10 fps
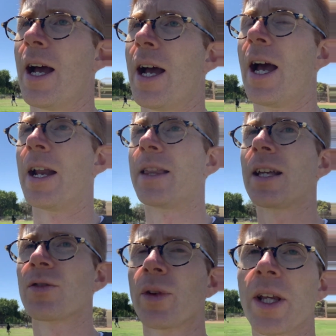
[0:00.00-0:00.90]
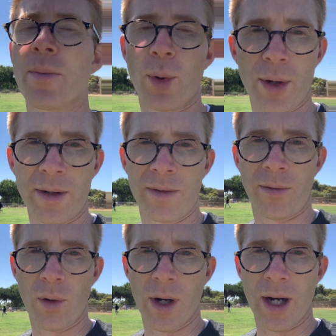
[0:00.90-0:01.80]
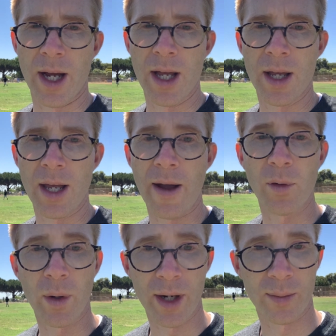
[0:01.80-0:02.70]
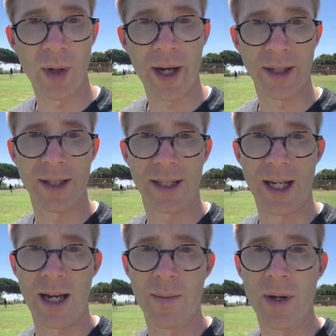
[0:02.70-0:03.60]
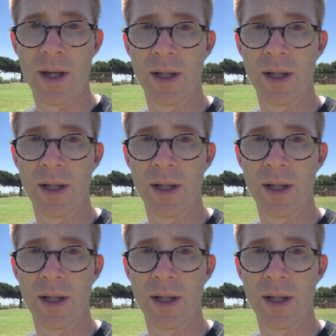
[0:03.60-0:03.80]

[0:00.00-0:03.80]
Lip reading: I think it's really important for everyone on the product team